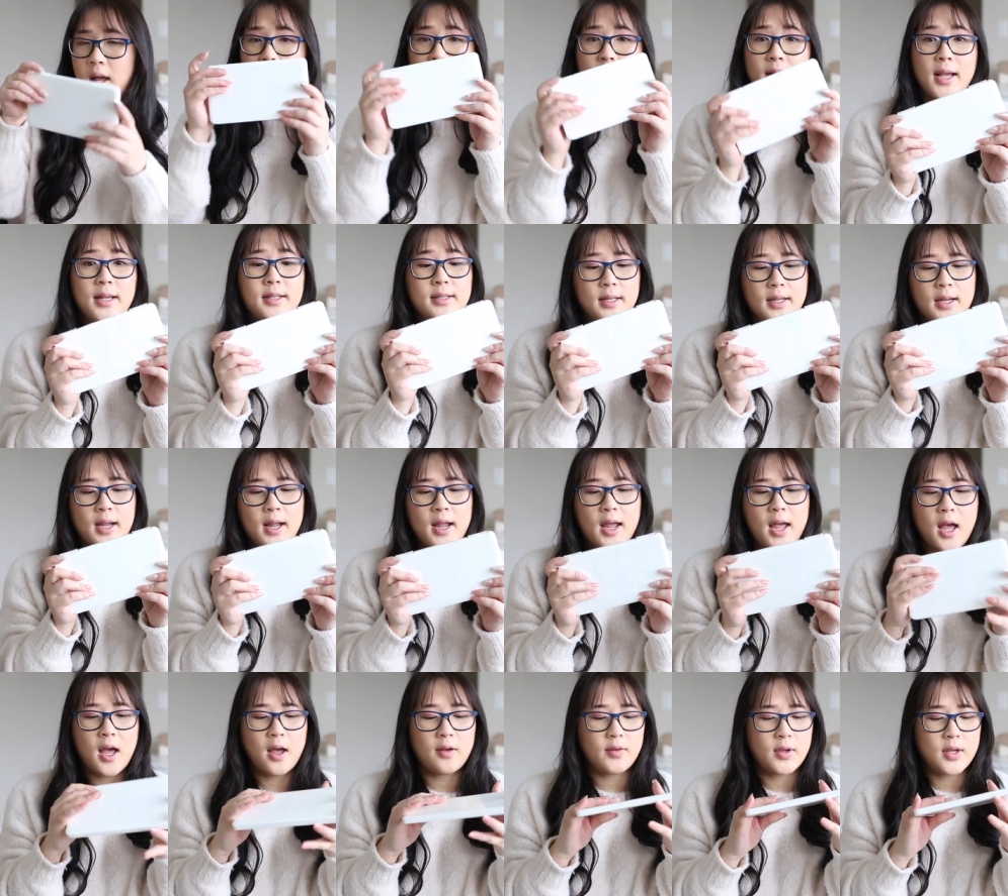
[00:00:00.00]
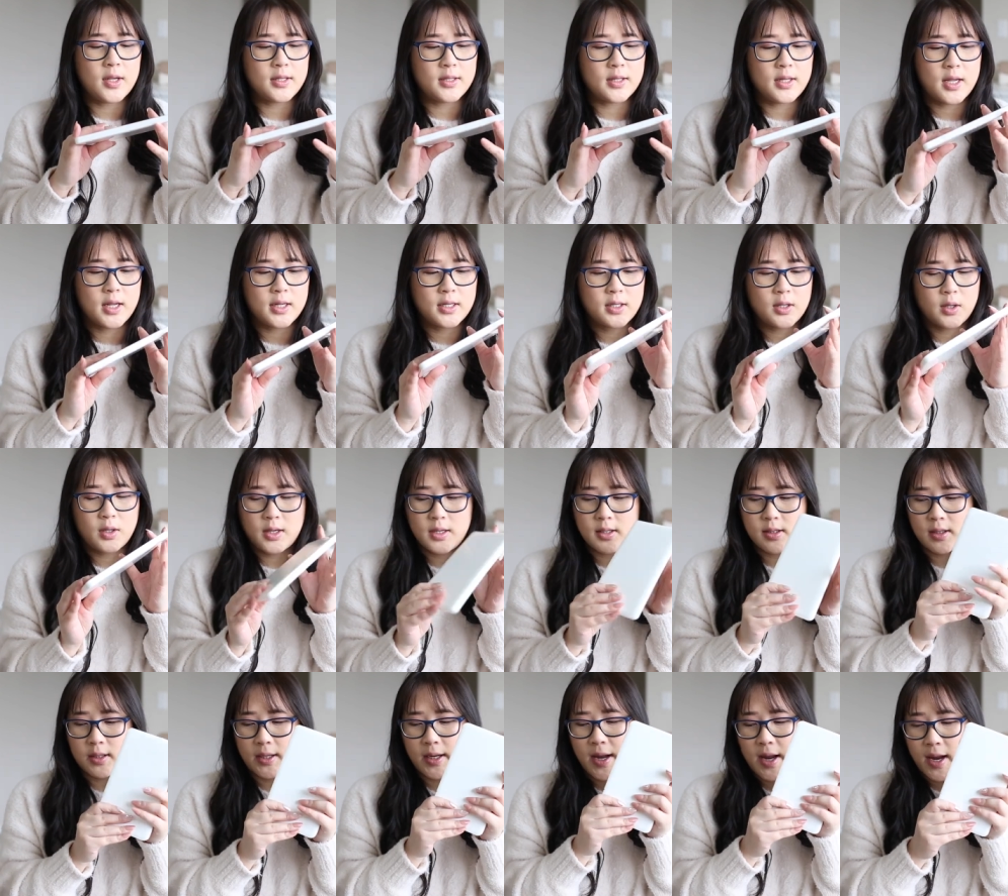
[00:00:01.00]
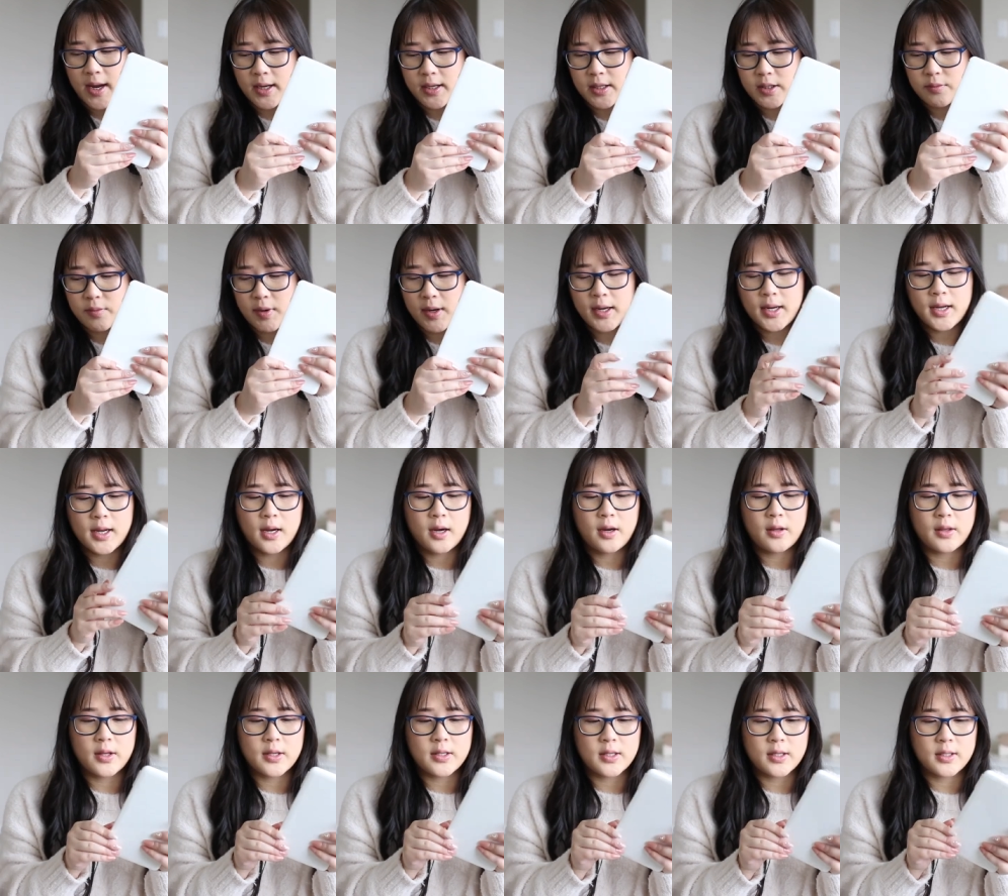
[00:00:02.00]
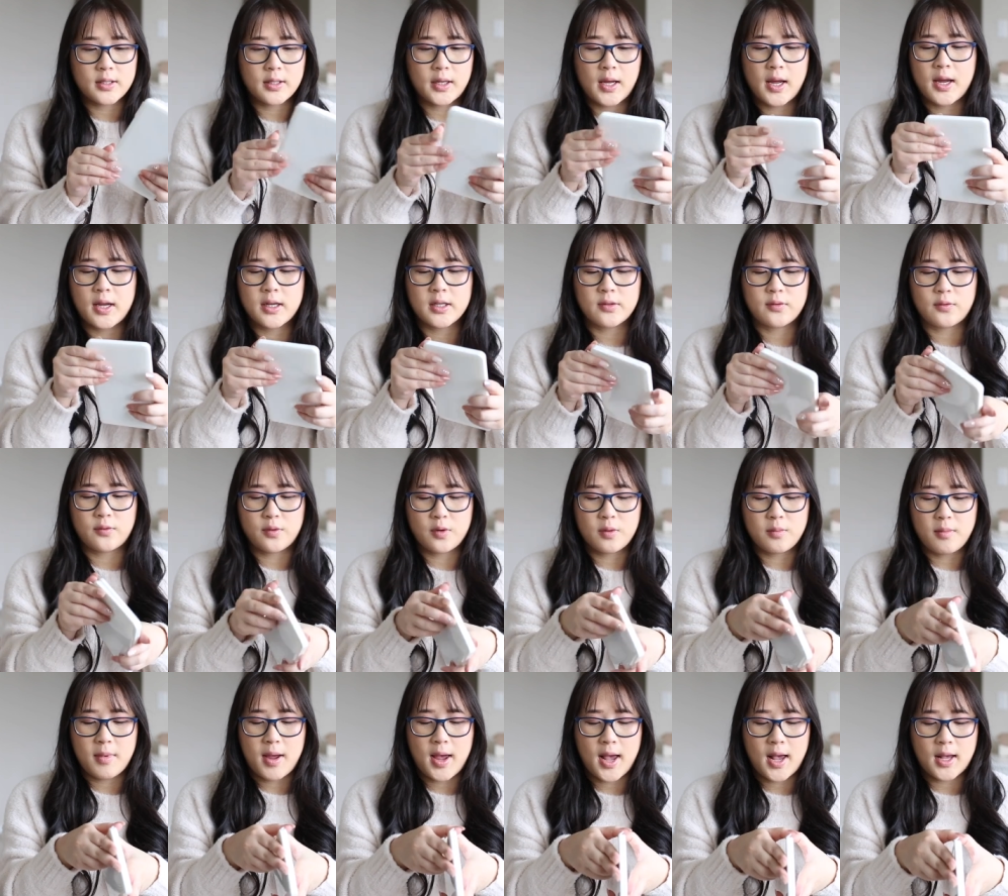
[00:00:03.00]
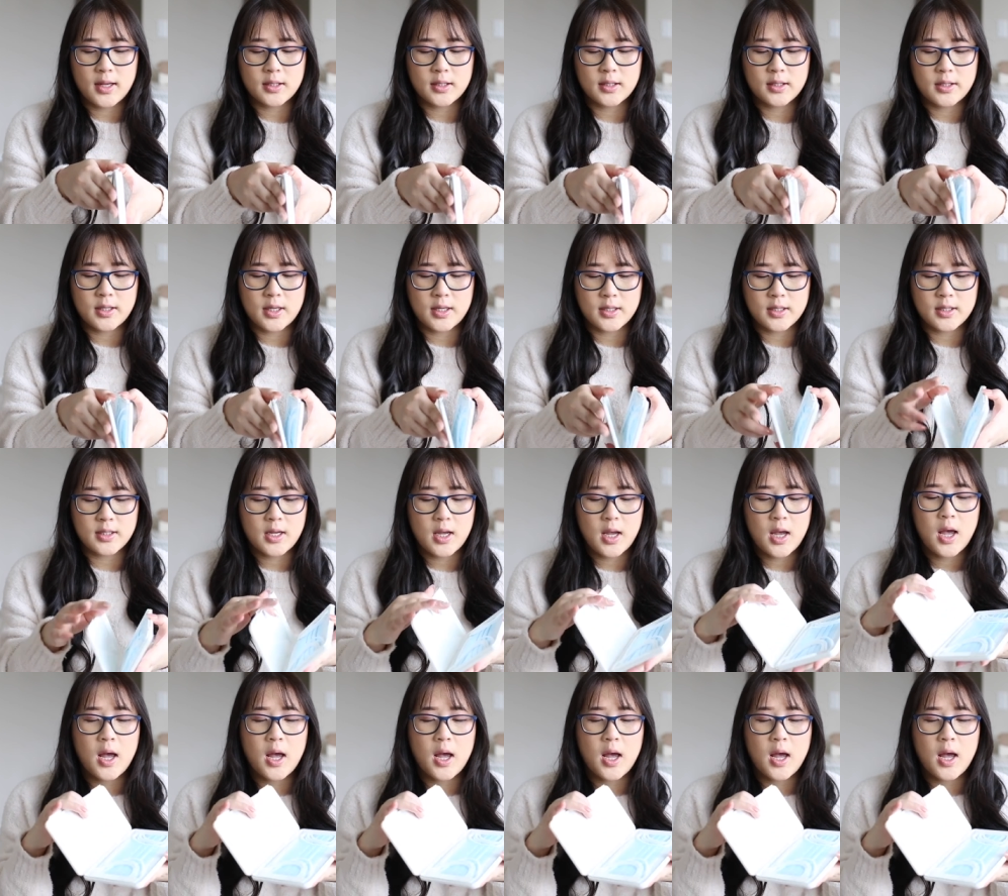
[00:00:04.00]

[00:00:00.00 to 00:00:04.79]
Next thing I have is this is a case right here. This is case for masks since